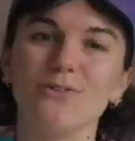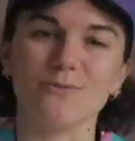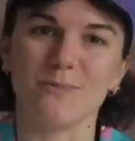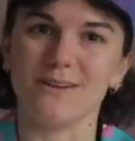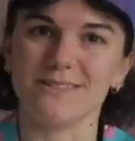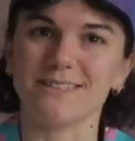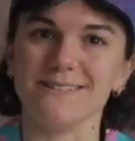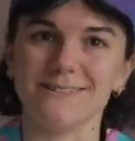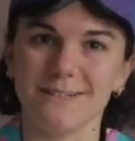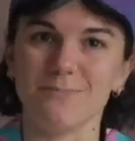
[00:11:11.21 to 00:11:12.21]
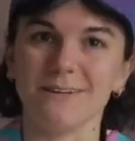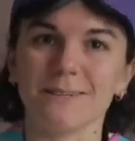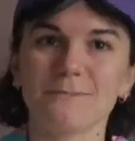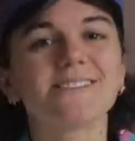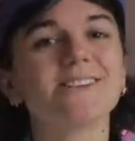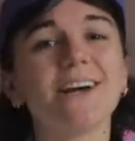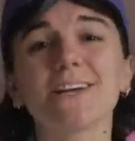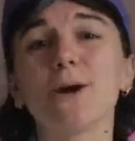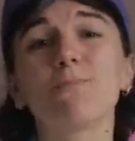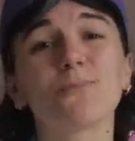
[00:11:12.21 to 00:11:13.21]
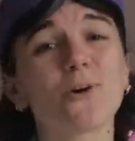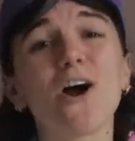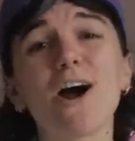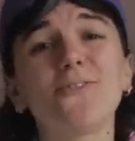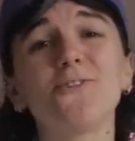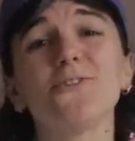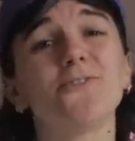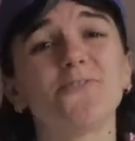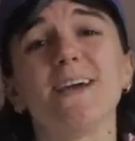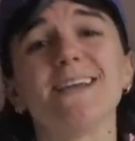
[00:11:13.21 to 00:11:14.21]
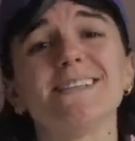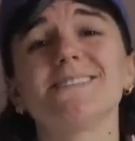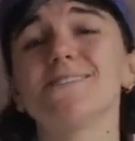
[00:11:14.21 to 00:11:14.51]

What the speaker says: that the mask is slipping. It's like a bra for your face,